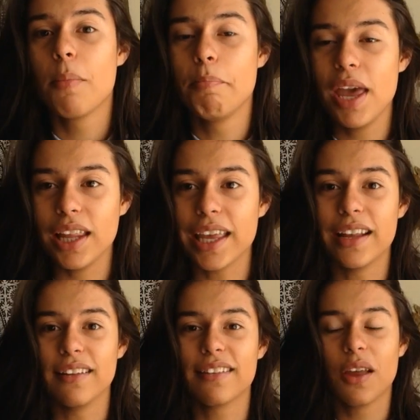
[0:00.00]

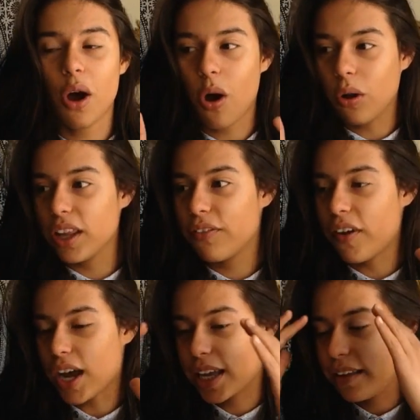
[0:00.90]
Millions! Holy
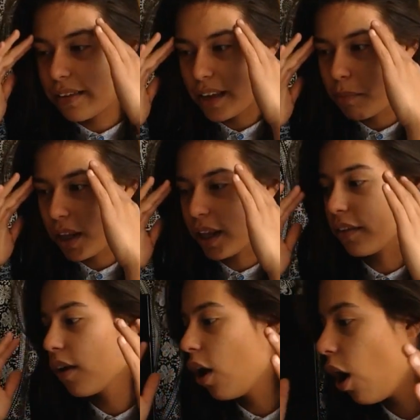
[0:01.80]
fuck, he's seen millions.